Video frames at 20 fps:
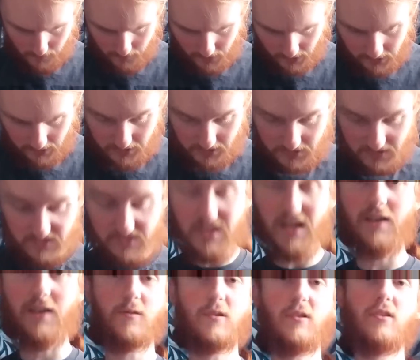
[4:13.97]
because there's
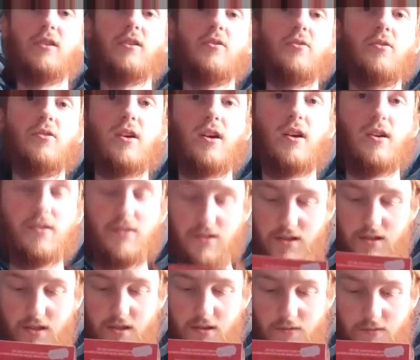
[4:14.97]
definitely no cards
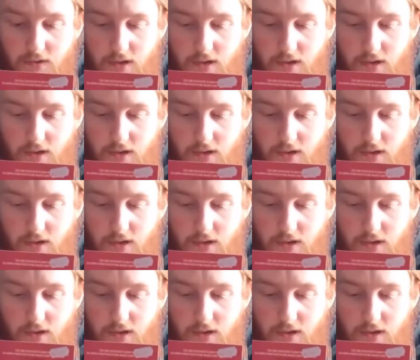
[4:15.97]
in here,